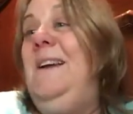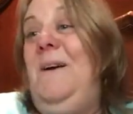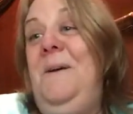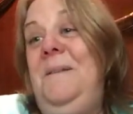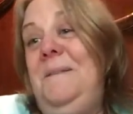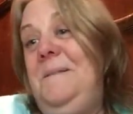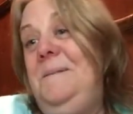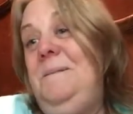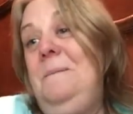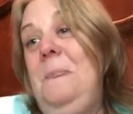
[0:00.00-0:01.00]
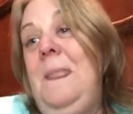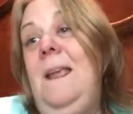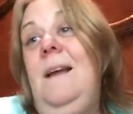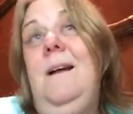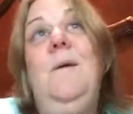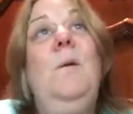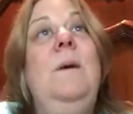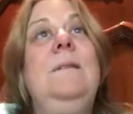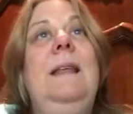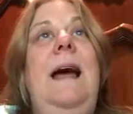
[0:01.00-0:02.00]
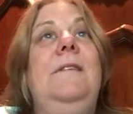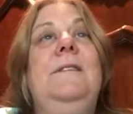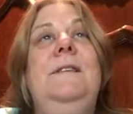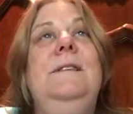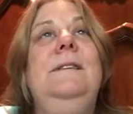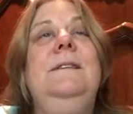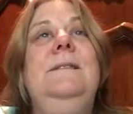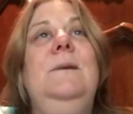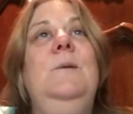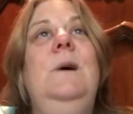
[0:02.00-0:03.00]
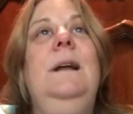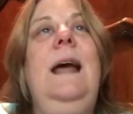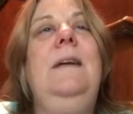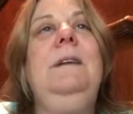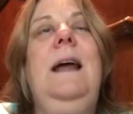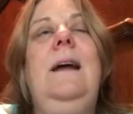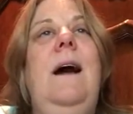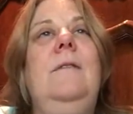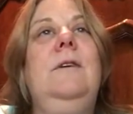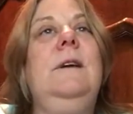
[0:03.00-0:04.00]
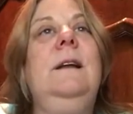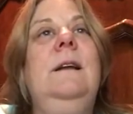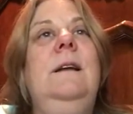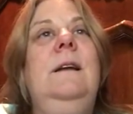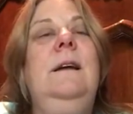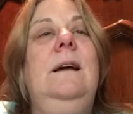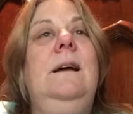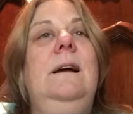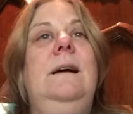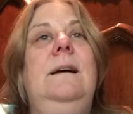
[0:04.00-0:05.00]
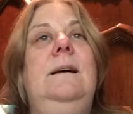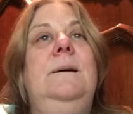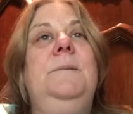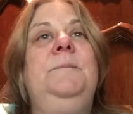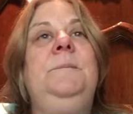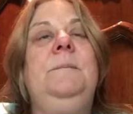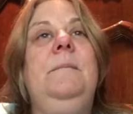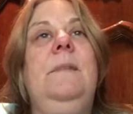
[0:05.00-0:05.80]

You know, what's left? What haven't I covered? Um,